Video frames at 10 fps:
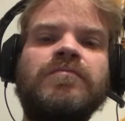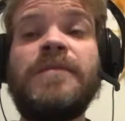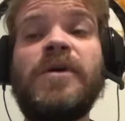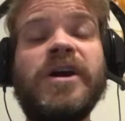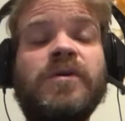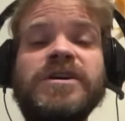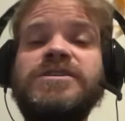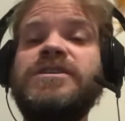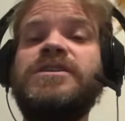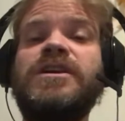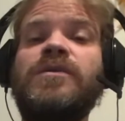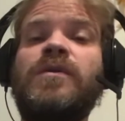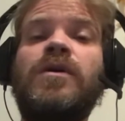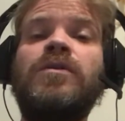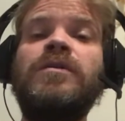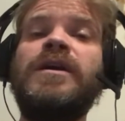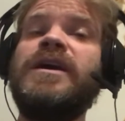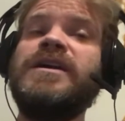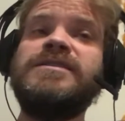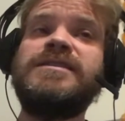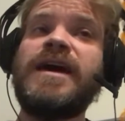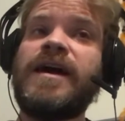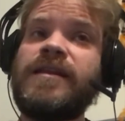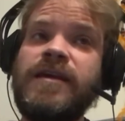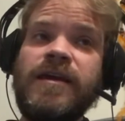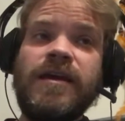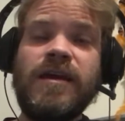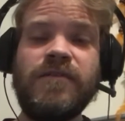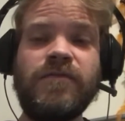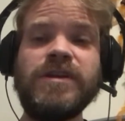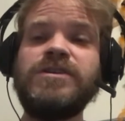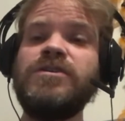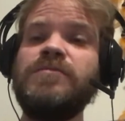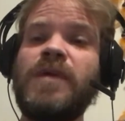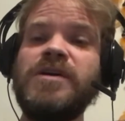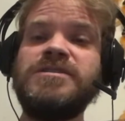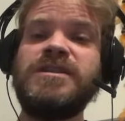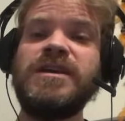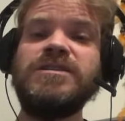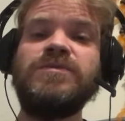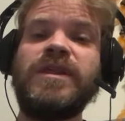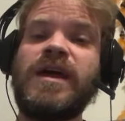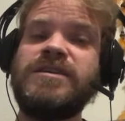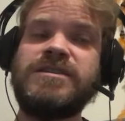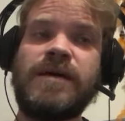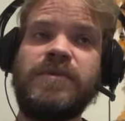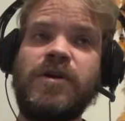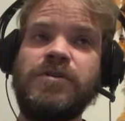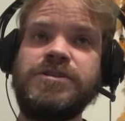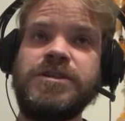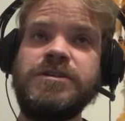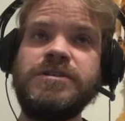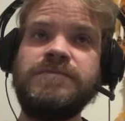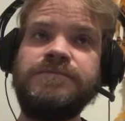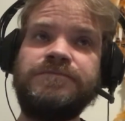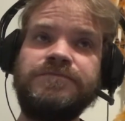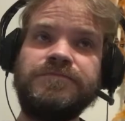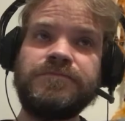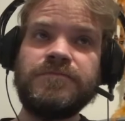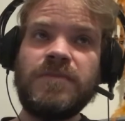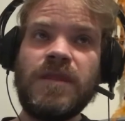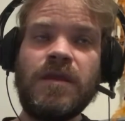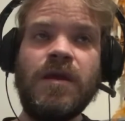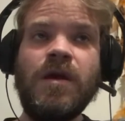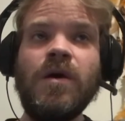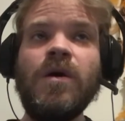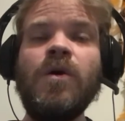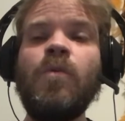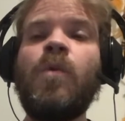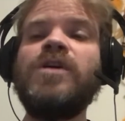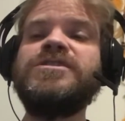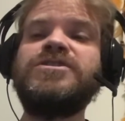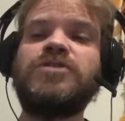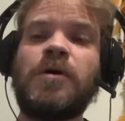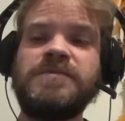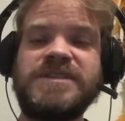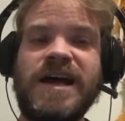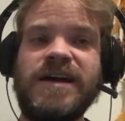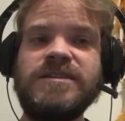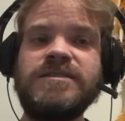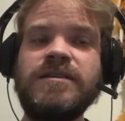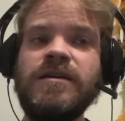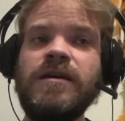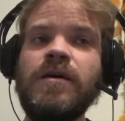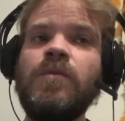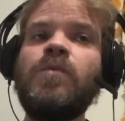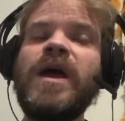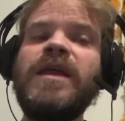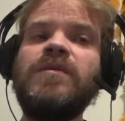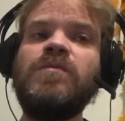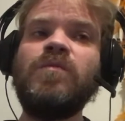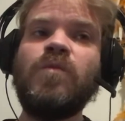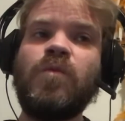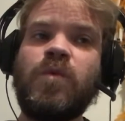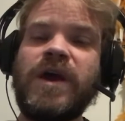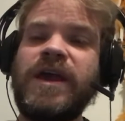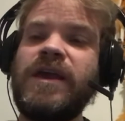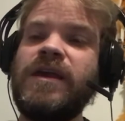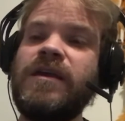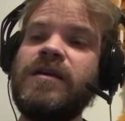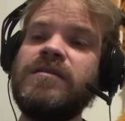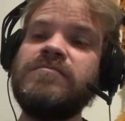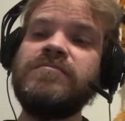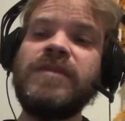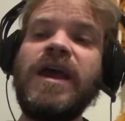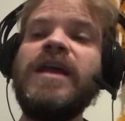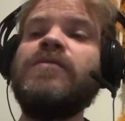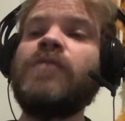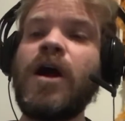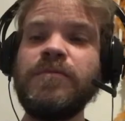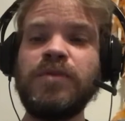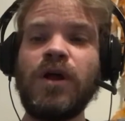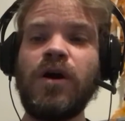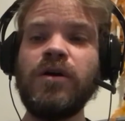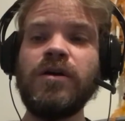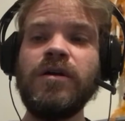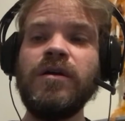My question to you all is that if we do most things with our subconscious, what stops us when we hit a roadblock